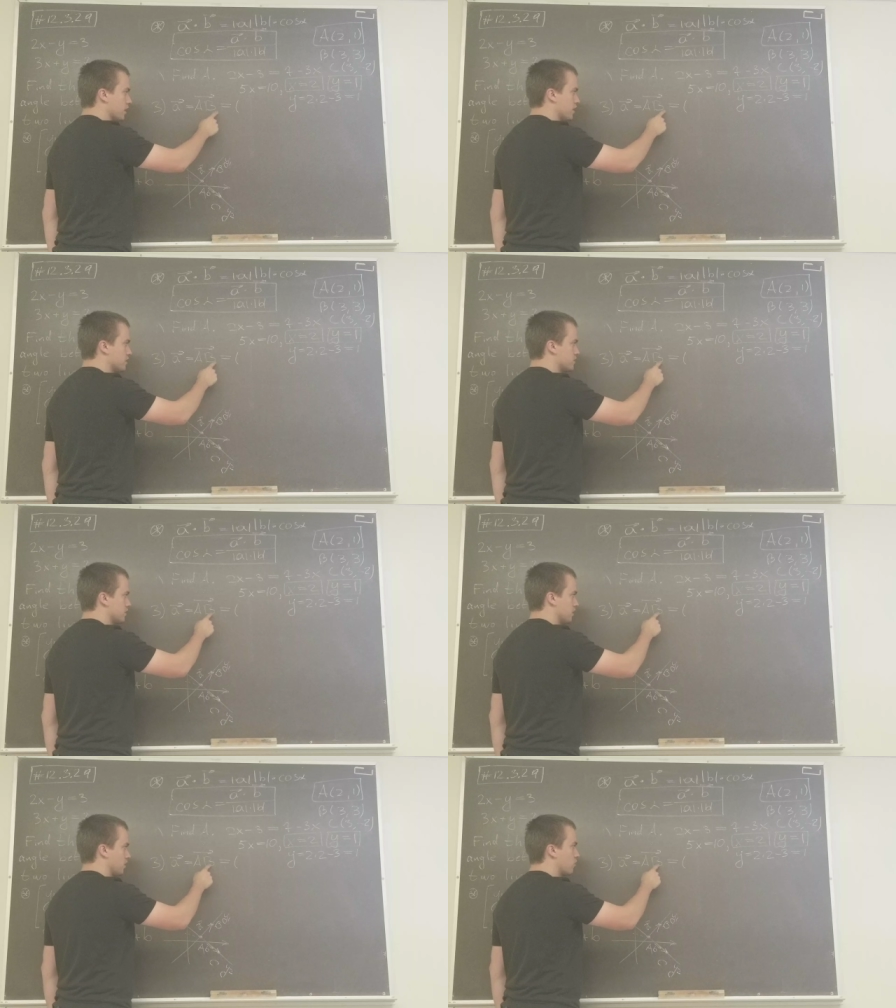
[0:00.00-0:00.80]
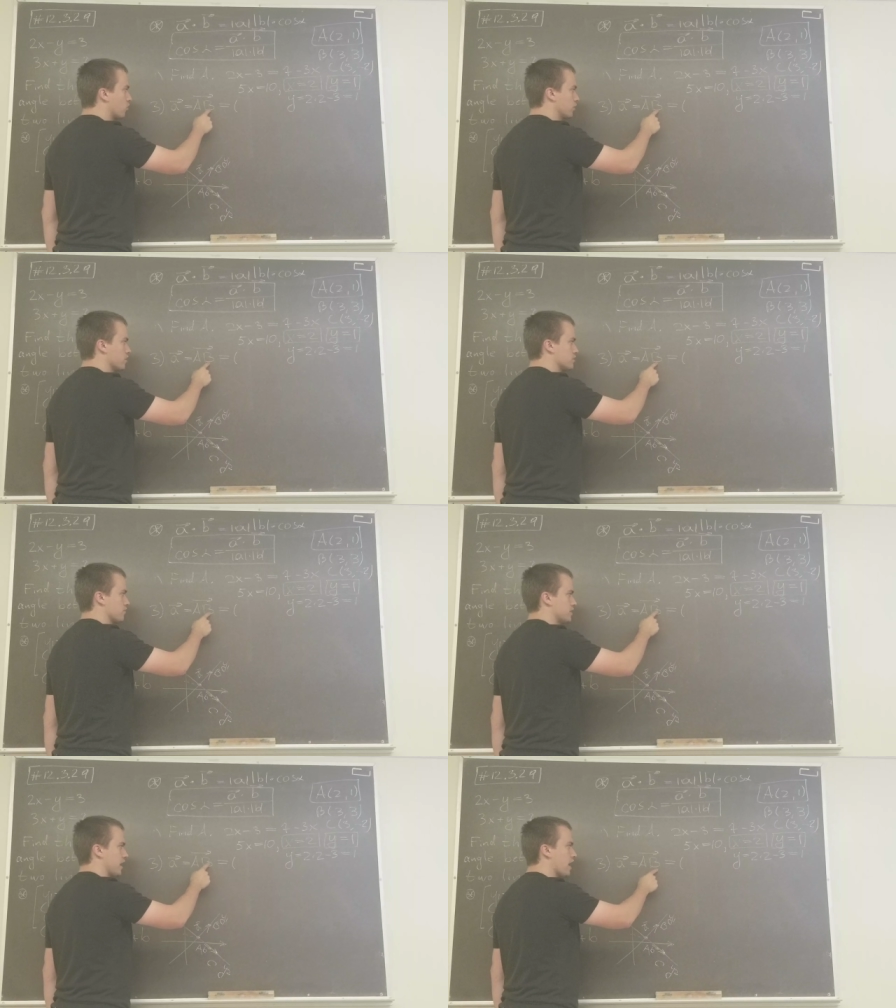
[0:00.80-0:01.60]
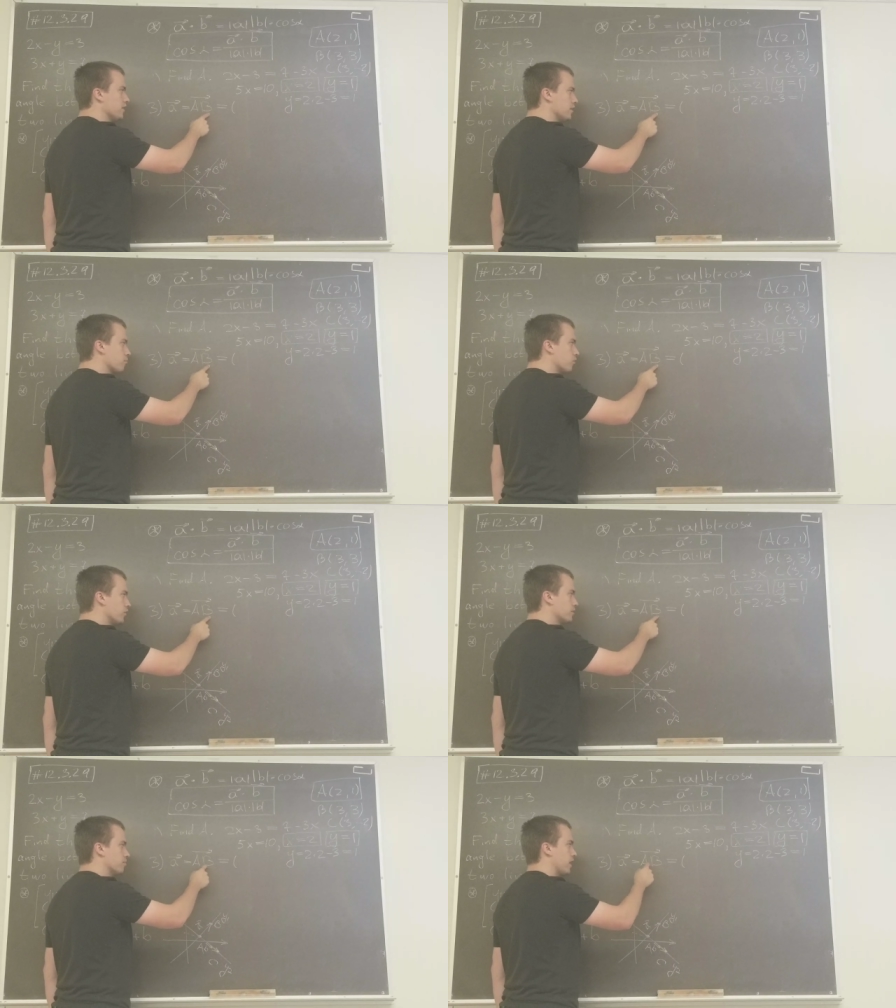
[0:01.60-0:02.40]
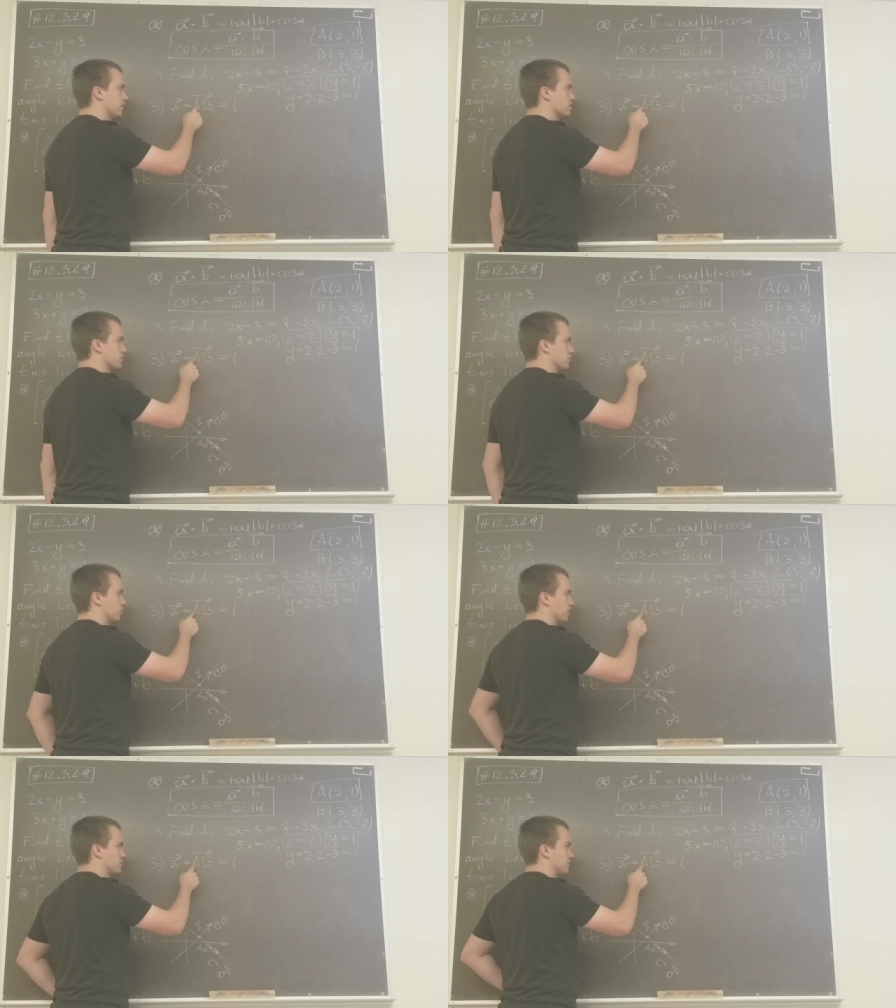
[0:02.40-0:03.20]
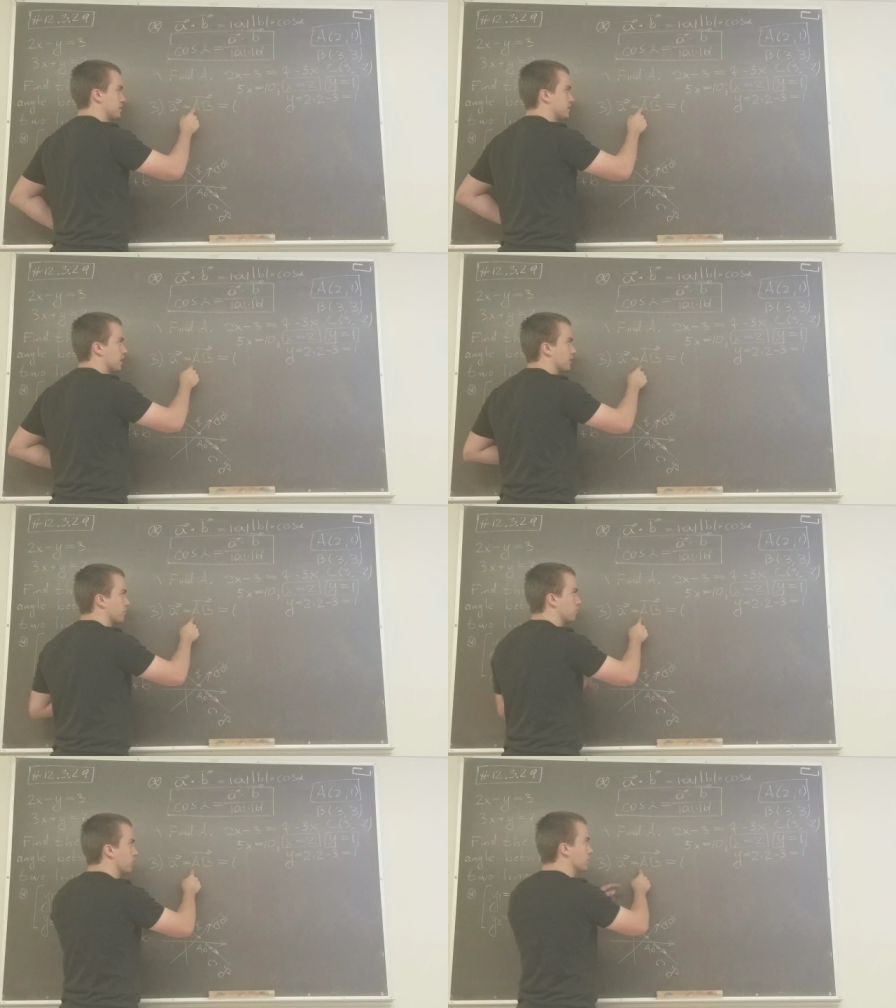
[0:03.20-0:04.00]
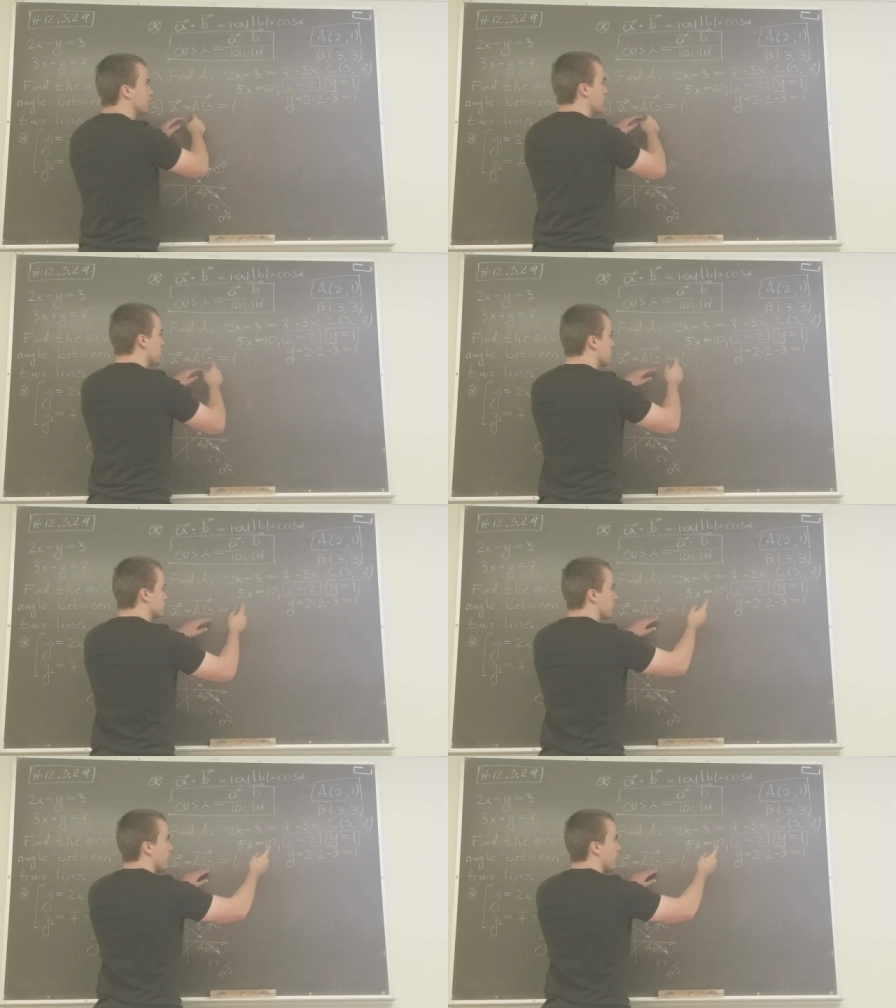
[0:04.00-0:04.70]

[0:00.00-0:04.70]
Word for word: it's the coordinates of the ending point minus the coordinates of the starting point. So